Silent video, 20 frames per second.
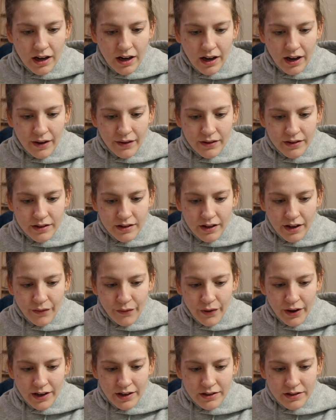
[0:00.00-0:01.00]
I was
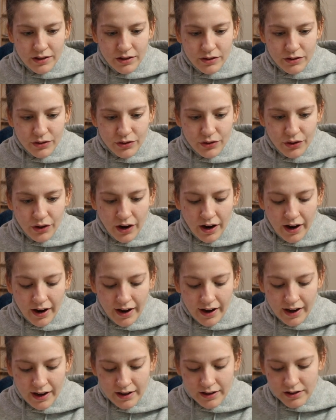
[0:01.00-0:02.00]
going to
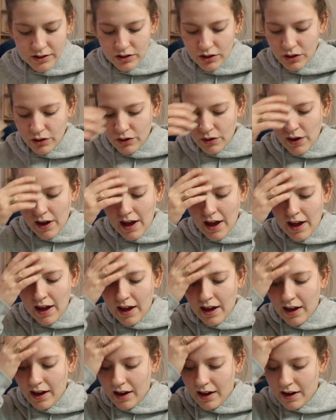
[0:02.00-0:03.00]
try and do
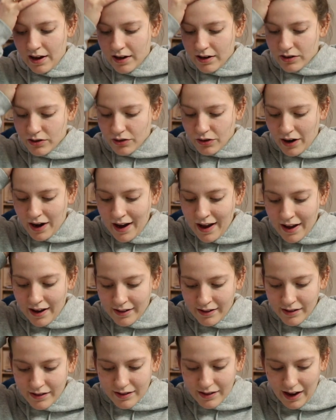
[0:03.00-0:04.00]
a
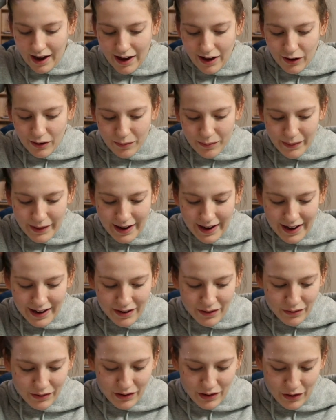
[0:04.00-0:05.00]
try-on style, but I
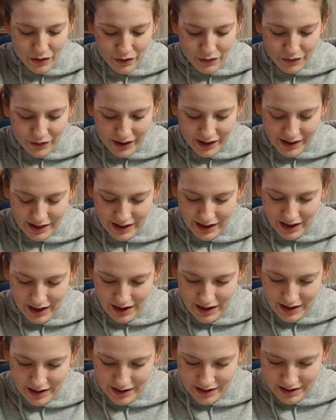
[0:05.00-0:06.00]
don't know if I
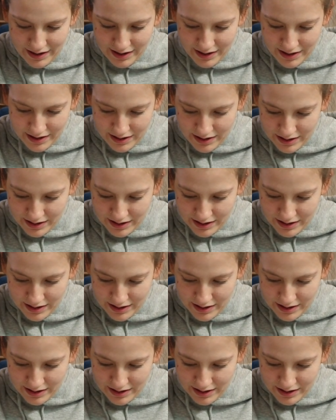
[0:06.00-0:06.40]
can.